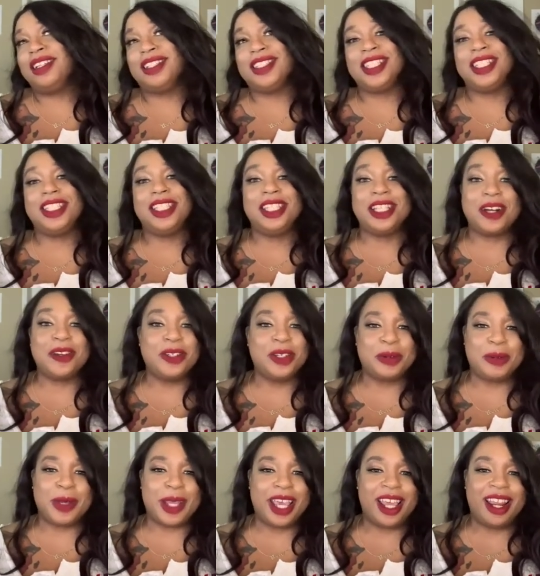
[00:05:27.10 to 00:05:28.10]
She's so
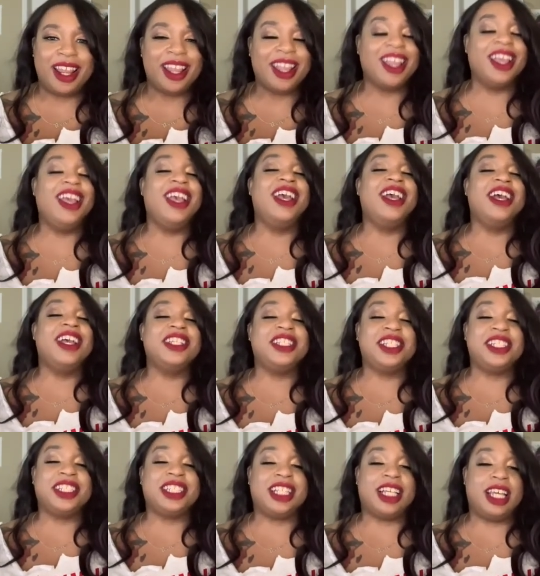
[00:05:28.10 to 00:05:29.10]
dramatic.
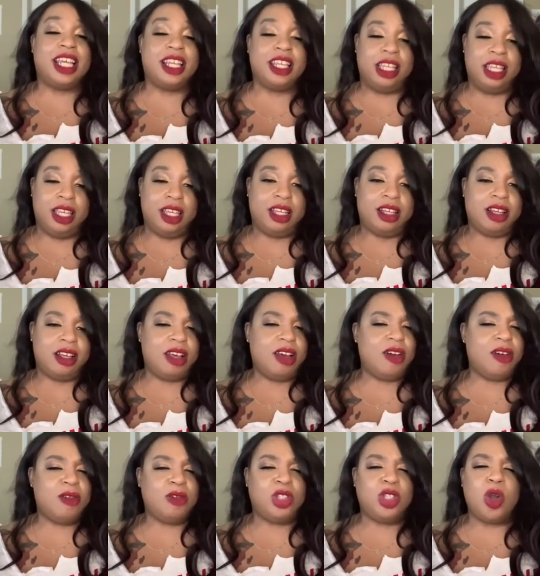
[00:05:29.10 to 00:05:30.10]
She's like,
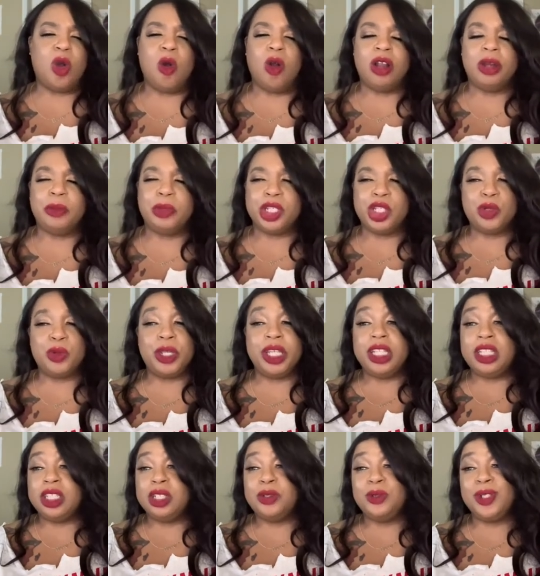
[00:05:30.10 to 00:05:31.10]
oh, torn
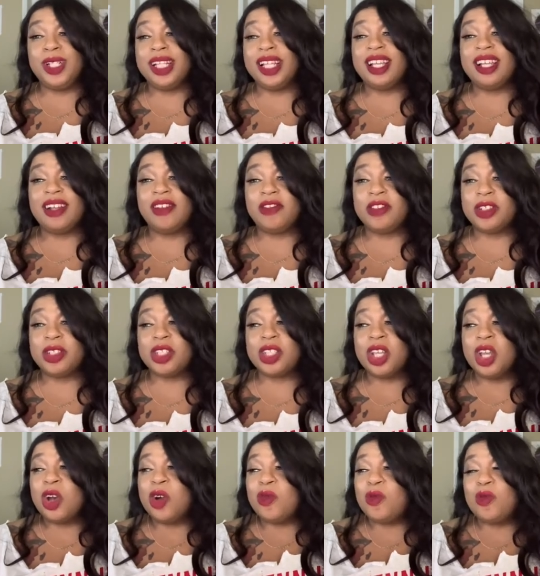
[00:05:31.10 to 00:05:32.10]
between two lovers.
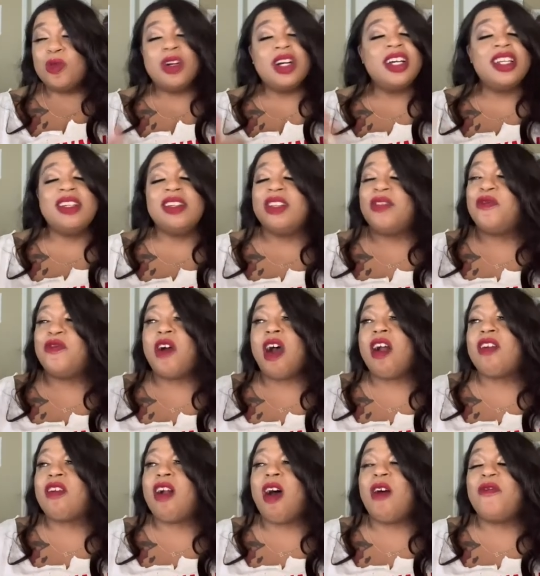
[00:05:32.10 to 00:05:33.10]
One is
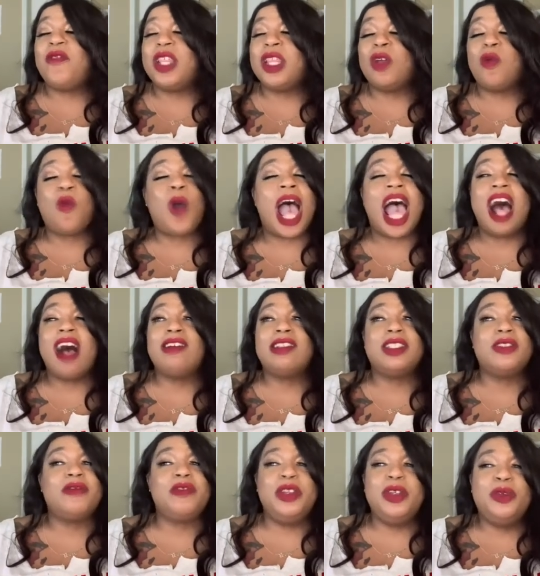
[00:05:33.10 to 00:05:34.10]
far off in the
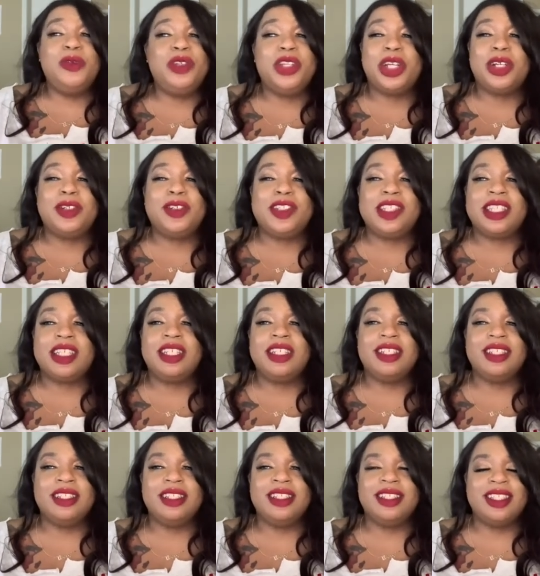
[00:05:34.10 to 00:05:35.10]
wilds of New Jersey.
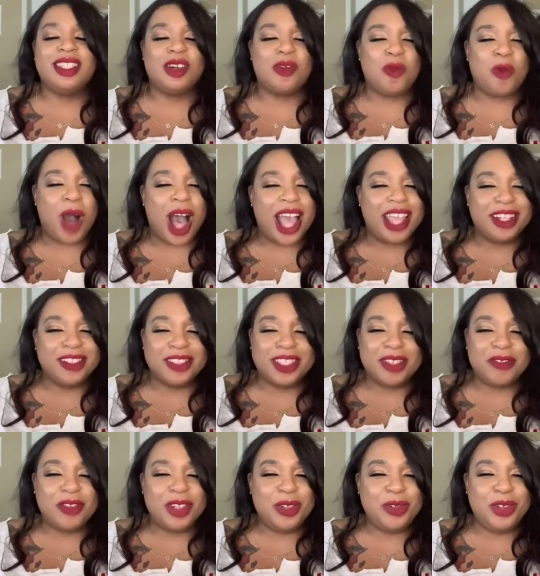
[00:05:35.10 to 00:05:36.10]
The wilds
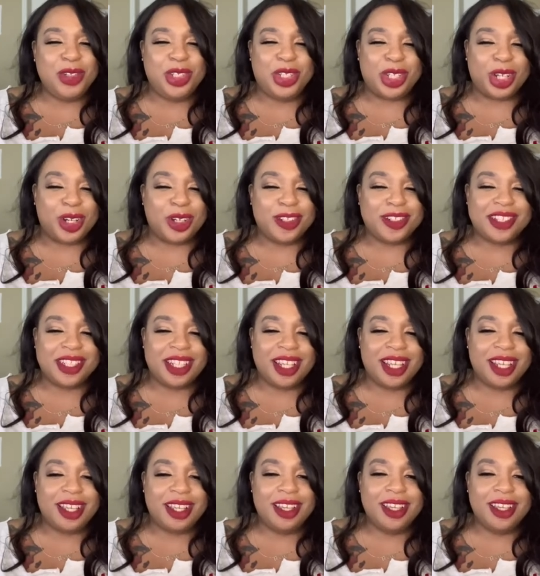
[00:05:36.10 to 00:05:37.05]
of New Jersey?